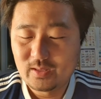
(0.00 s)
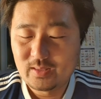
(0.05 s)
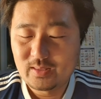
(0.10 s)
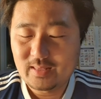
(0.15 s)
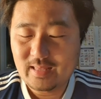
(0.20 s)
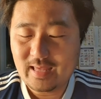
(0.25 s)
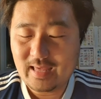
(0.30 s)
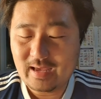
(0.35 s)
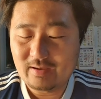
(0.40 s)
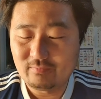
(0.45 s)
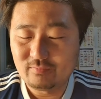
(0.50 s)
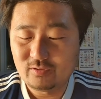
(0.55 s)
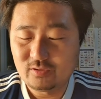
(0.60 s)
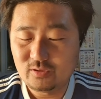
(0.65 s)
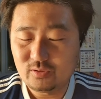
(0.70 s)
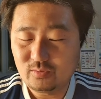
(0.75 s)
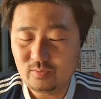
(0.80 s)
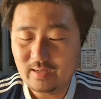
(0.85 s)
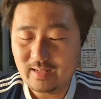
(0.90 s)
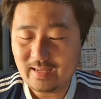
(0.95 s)
They have
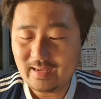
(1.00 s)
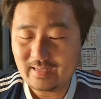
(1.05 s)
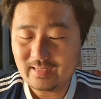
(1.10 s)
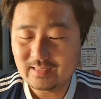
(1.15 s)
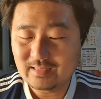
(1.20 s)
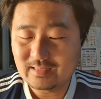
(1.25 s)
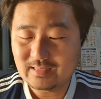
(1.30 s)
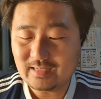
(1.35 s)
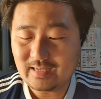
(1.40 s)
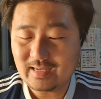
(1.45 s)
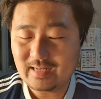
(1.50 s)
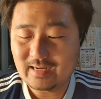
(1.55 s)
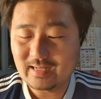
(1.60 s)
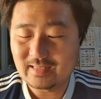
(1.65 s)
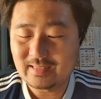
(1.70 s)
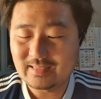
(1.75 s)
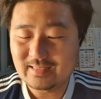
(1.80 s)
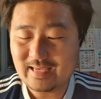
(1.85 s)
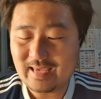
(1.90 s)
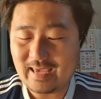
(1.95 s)
2 legs and a
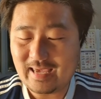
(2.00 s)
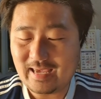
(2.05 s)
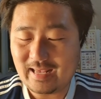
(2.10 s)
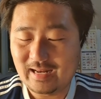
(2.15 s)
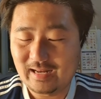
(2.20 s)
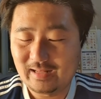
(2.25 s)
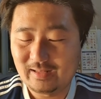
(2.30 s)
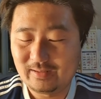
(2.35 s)
tail.